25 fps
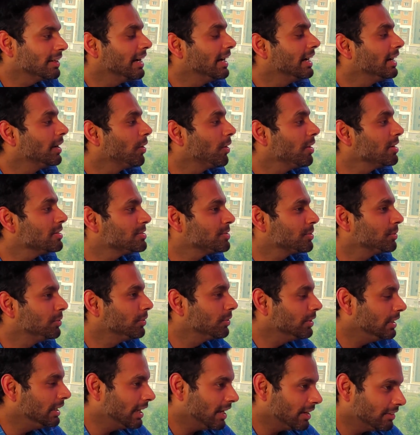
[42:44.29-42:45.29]
And
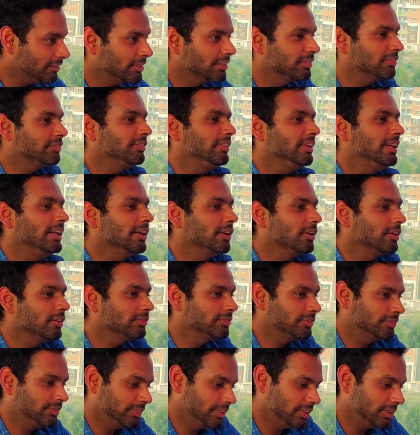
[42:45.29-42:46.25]
also in our field of